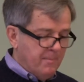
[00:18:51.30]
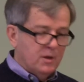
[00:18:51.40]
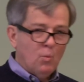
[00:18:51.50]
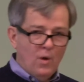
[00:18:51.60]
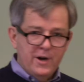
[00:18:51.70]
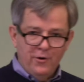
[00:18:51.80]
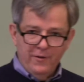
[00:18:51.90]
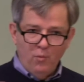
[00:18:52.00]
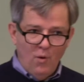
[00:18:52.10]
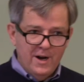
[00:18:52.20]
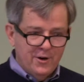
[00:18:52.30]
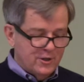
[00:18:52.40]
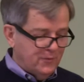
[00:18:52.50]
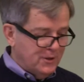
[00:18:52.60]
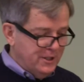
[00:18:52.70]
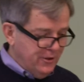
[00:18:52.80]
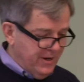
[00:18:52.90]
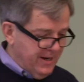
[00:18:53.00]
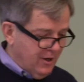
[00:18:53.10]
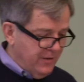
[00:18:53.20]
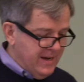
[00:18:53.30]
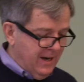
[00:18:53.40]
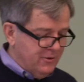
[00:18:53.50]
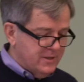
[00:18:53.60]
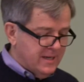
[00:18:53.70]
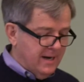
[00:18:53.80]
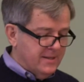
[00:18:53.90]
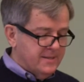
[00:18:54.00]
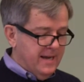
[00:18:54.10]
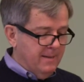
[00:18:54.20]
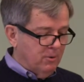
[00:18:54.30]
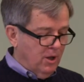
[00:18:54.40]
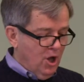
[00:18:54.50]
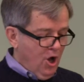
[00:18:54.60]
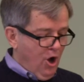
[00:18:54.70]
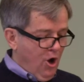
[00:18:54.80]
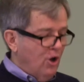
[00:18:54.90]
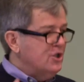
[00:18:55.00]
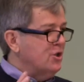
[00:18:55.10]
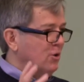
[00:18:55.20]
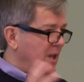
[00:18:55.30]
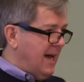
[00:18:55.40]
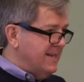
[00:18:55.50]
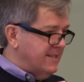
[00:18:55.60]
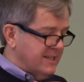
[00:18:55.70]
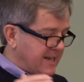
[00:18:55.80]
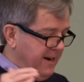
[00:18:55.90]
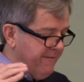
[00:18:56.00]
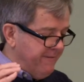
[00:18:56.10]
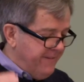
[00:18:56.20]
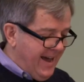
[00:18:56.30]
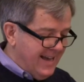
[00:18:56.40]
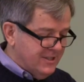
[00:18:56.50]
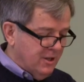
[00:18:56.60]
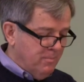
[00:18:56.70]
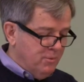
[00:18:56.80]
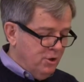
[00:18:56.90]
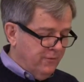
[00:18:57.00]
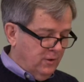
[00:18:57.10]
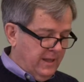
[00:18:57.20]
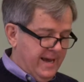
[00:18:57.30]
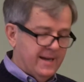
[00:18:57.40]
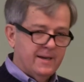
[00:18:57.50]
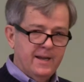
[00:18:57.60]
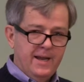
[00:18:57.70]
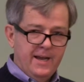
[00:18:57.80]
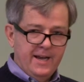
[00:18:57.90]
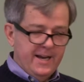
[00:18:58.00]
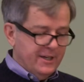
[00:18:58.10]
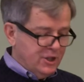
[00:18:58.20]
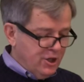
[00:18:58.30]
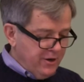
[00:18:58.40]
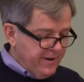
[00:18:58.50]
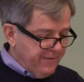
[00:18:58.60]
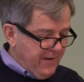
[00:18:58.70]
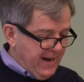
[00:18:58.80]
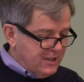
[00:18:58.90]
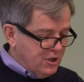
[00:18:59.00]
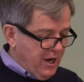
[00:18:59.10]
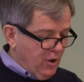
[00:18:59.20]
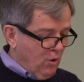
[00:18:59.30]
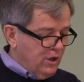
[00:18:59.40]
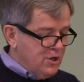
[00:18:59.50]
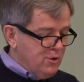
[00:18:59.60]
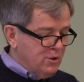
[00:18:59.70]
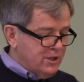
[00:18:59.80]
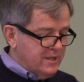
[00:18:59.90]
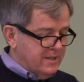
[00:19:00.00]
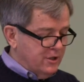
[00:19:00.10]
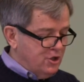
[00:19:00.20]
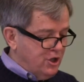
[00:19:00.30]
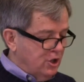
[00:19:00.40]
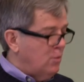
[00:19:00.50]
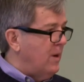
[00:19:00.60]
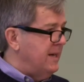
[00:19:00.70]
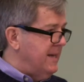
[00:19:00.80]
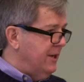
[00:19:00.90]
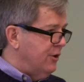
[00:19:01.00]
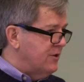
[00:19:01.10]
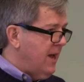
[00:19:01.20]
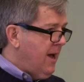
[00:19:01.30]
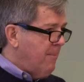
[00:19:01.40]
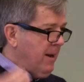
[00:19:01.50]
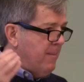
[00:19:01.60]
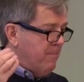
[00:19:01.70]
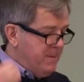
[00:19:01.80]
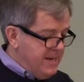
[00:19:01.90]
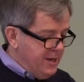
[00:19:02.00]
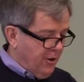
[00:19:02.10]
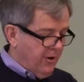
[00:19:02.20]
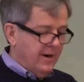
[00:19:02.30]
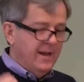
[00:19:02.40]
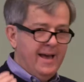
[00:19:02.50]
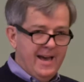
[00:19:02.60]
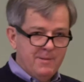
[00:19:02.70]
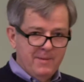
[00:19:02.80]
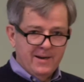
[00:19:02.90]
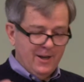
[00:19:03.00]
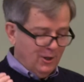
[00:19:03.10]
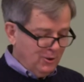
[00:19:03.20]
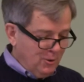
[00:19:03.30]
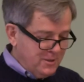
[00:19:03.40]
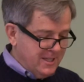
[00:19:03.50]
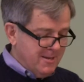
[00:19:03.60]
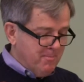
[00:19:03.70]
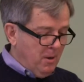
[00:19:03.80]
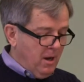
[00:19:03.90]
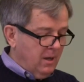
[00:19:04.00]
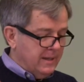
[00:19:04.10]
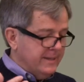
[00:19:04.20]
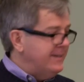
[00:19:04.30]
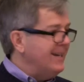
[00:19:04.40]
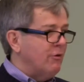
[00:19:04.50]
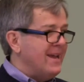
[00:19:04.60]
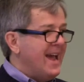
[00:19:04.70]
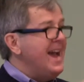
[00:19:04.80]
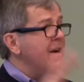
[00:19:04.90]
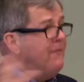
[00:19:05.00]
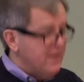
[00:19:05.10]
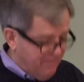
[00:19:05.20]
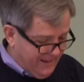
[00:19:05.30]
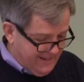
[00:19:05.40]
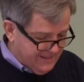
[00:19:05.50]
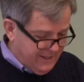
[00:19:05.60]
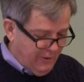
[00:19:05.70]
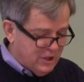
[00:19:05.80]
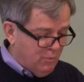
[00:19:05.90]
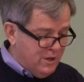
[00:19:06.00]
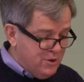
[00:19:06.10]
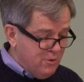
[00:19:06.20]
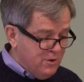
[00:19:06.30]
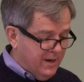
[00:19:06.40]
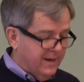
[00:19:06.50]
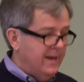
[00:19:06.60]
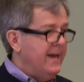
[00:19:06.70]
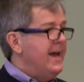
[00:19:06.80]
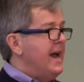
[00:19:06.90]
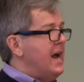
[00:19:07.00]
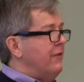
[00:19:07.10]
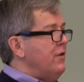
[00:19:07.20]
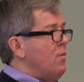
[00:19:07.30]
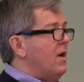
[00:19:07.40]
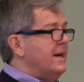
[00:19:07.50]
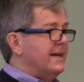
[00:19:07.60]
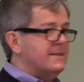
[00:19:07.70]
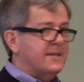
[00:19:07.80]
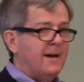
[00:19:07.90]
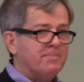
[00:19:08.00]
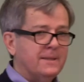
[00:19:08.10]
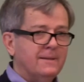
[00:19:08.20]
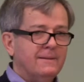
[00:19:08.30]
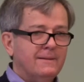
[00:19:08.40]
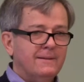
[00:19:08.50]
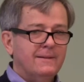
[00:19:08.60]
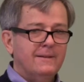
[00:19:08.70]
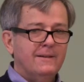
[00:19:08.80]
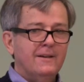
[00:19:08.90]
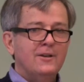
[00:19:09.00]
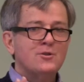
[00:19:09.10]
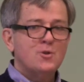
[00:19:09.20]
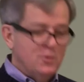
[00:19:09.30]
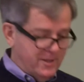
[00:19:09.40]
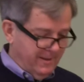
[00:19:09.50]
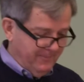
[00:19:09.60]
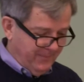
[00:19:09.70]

But wonder of wonders, for Tirian, on the other side of the stable, also lies this kind of vast and beautiful land. Tirian finds not only Eustace and Jill when he enters, but Peter, Edmund, Lucy, Polly, Diggory, everybody is there. It's a reunion. Everyone except Susan.